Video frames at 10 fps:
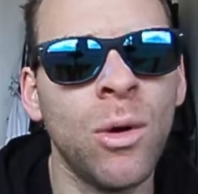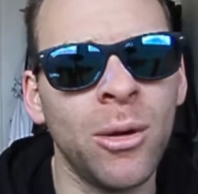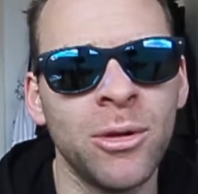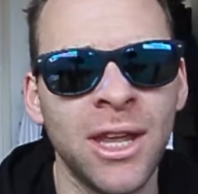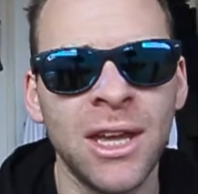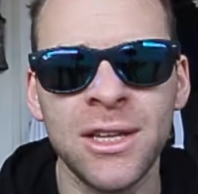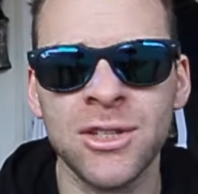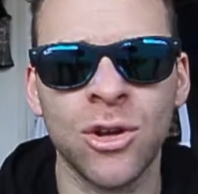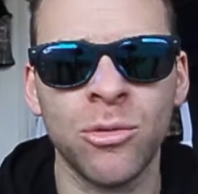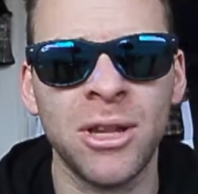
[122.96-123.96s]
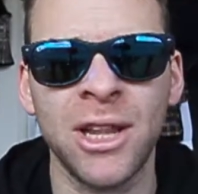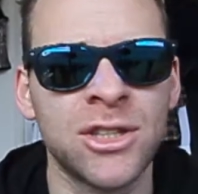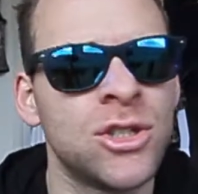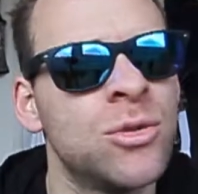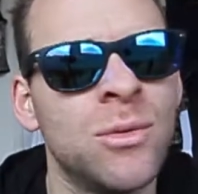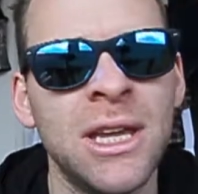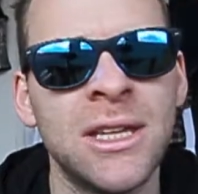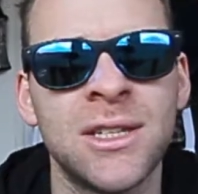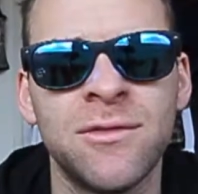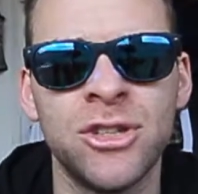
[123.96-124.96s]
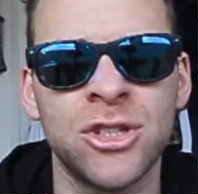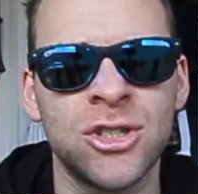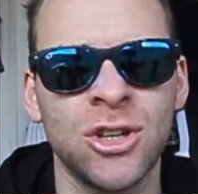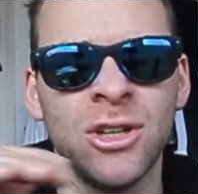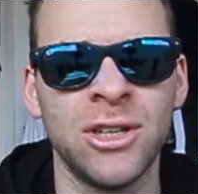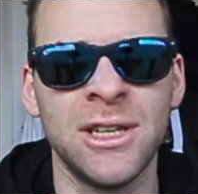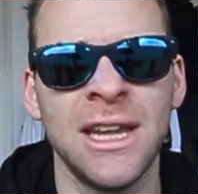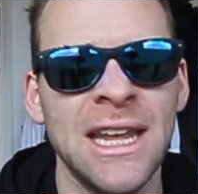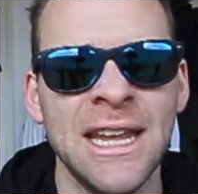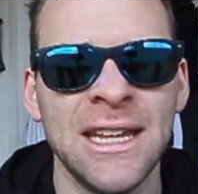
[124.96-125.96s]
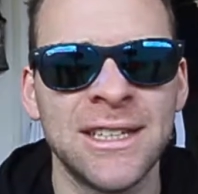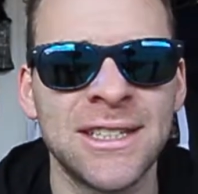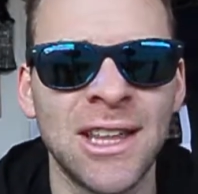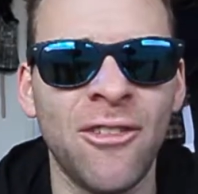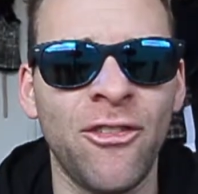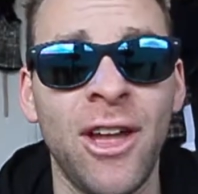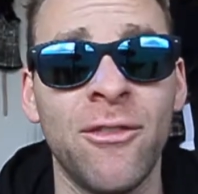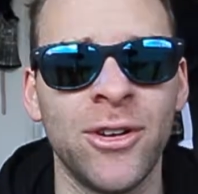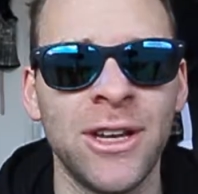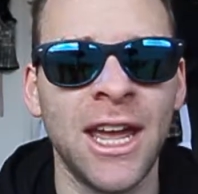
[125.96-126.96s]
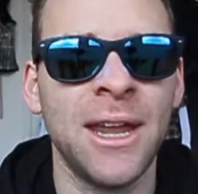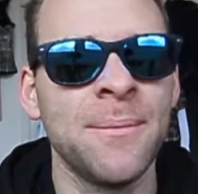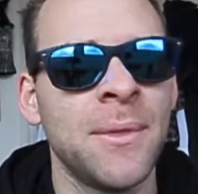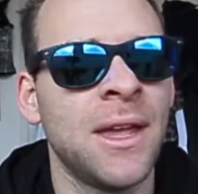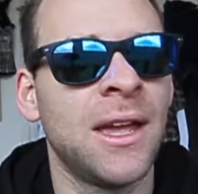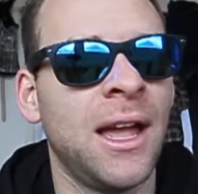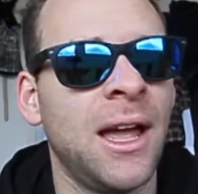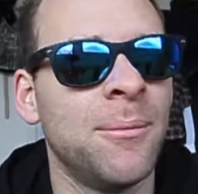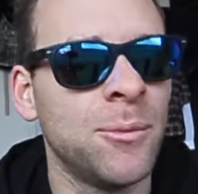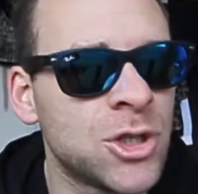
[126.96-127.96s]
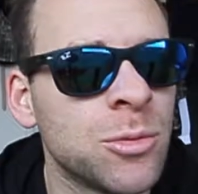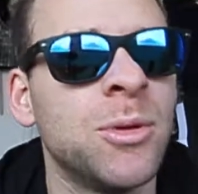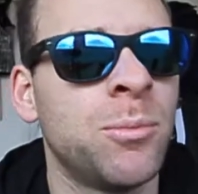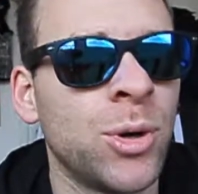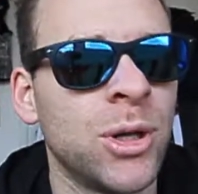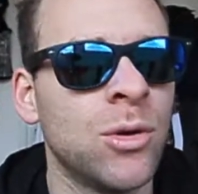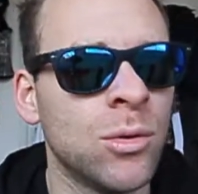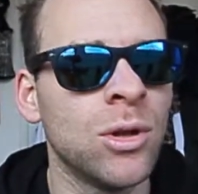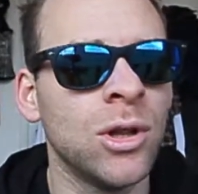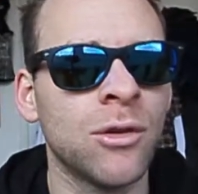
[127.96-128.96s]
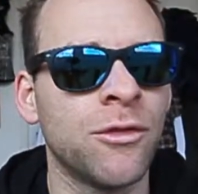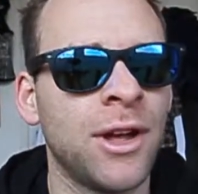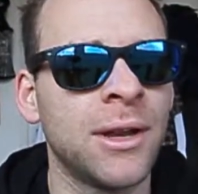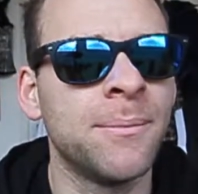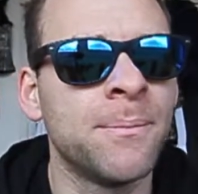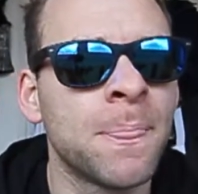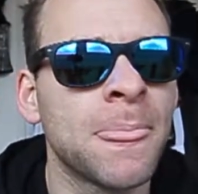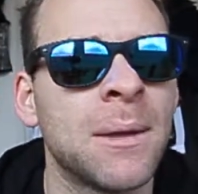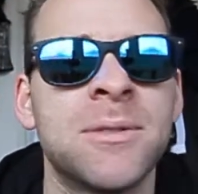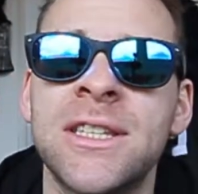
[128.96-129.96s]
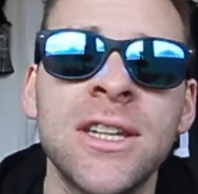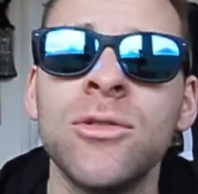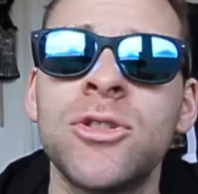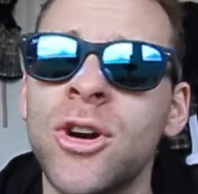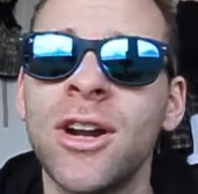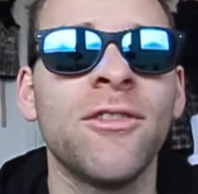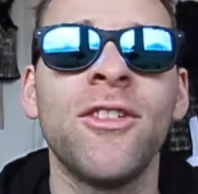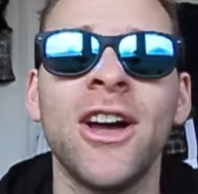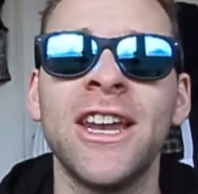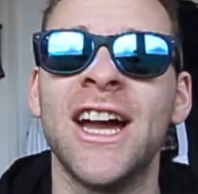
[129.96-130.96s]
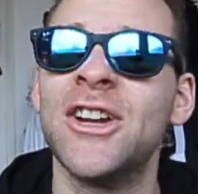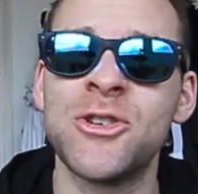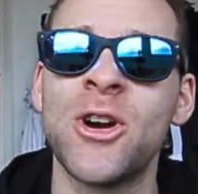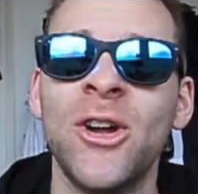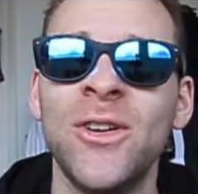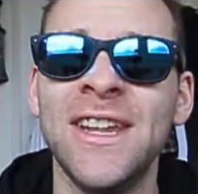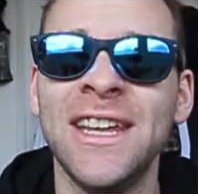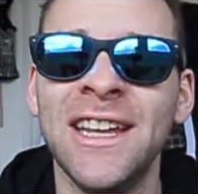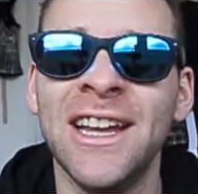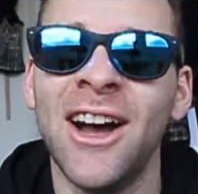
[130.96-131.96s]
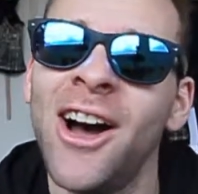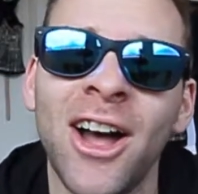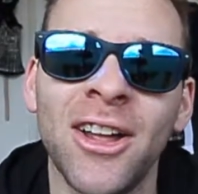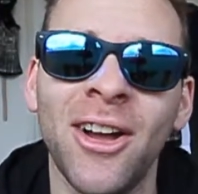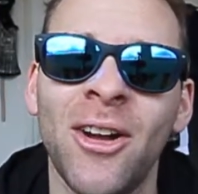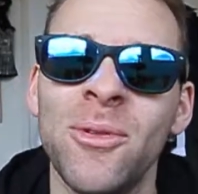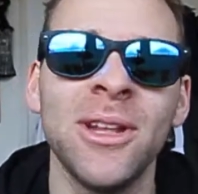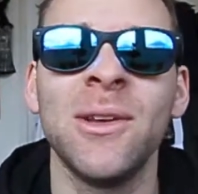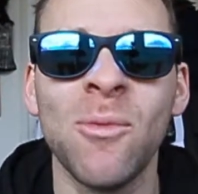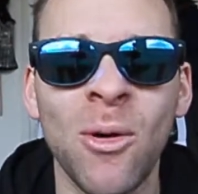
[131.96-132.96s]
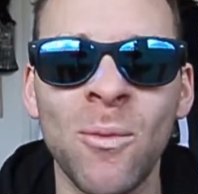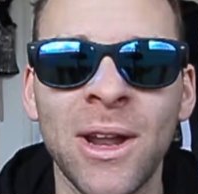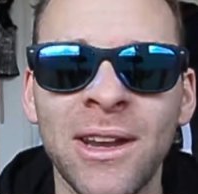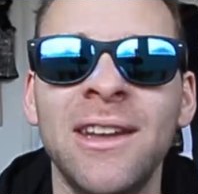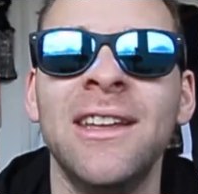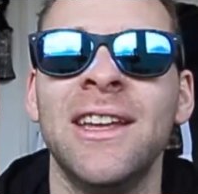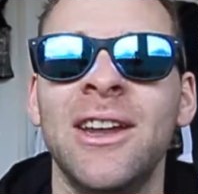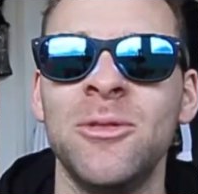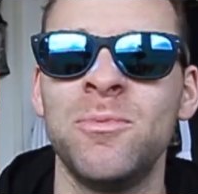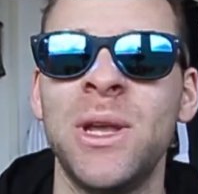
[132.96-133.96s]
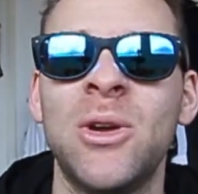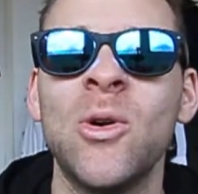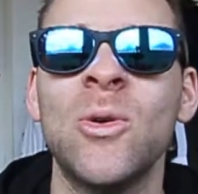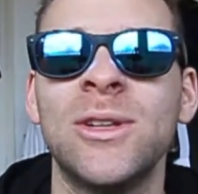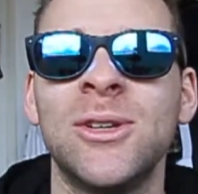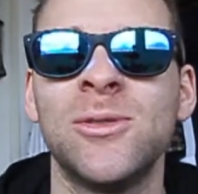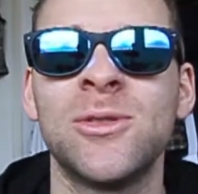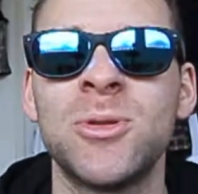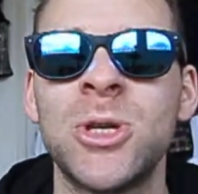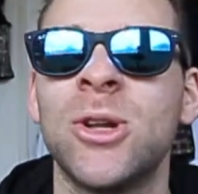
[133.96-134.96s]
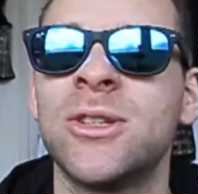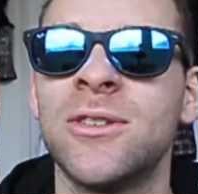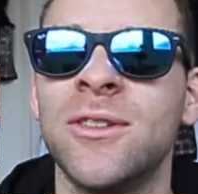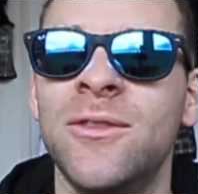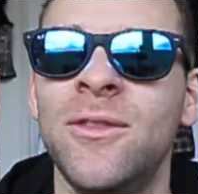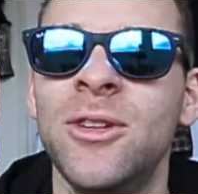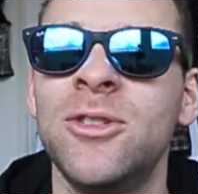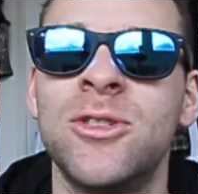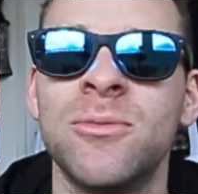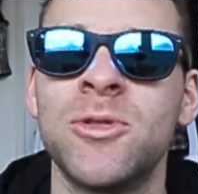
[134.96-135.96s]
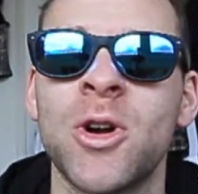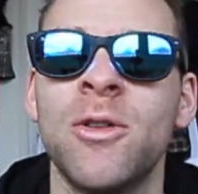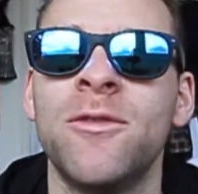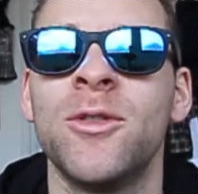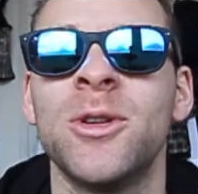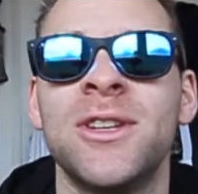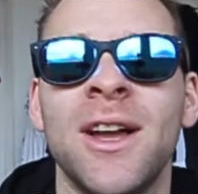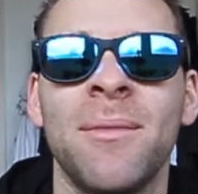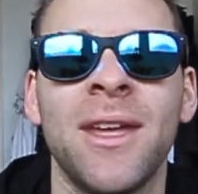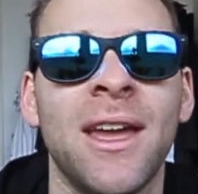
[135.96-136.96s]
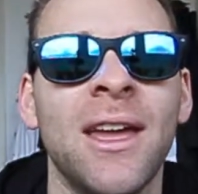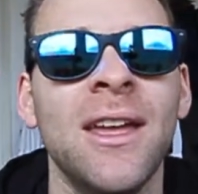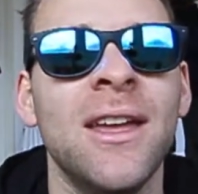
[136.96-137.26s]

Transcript: while we're there, so it'll be like 2 weeks of just solid stuff every day, which would be pretty cool, a lot of fun. I'm still trying to find a drone. I really want one, and it would be cool to do some shots of some drone footage up there,